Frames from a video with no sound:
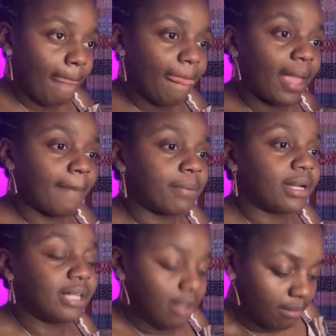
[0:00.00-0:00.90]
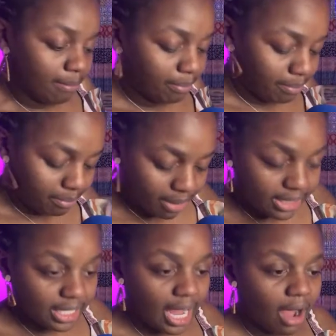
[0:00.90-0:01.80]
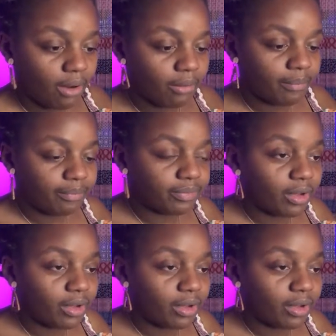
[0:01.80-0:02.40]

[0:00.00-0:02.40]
like printing out